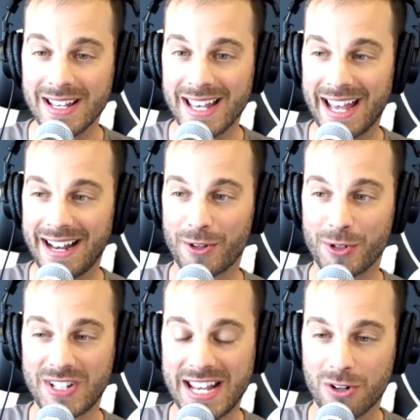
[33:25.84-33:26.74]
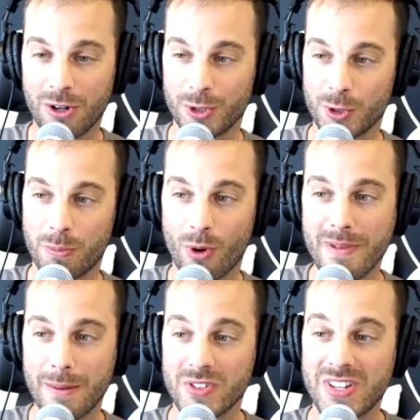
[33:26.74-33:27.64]
and other stakeholders, mm-hmm. board
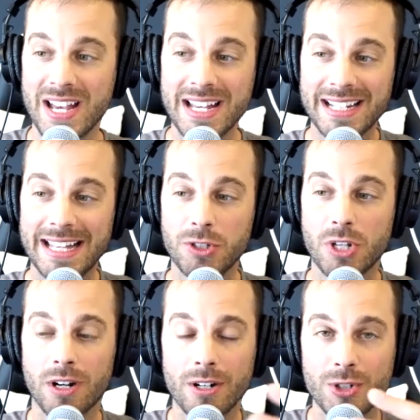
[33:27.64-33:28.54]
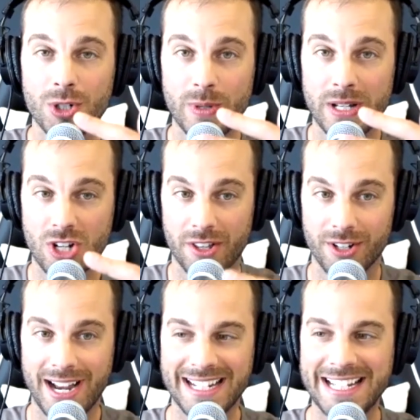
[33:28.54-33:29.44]
members, can turn to each other
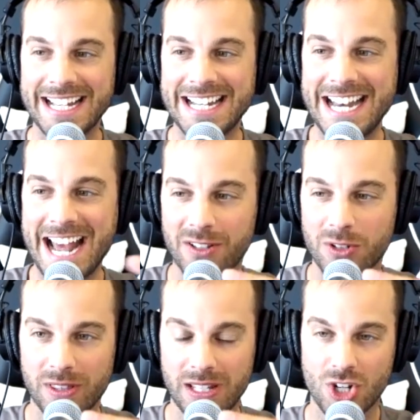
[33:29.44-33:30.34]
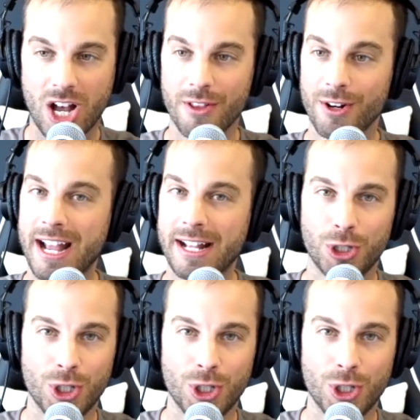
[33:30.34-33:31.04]
and connect with each other and mm-hmm.